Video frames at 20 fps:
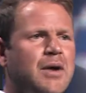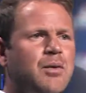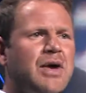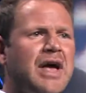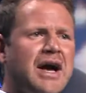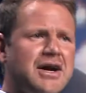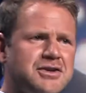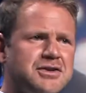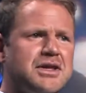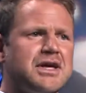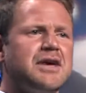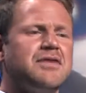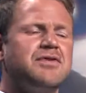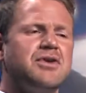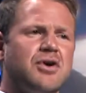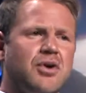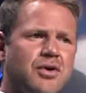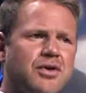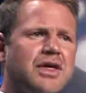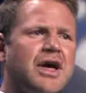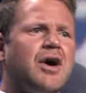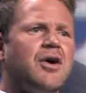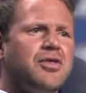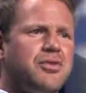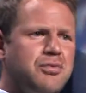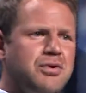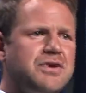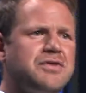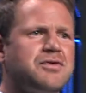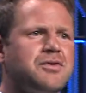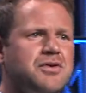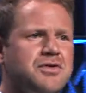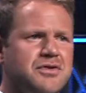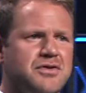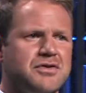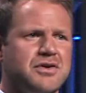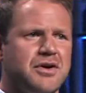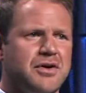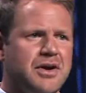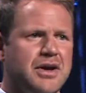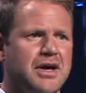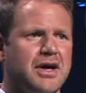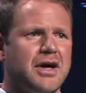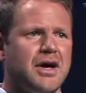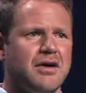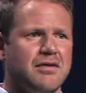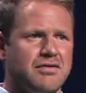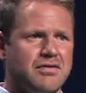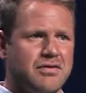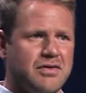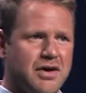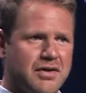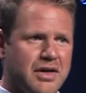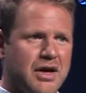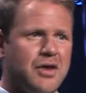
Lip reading: We actually, if you go to the health resources area of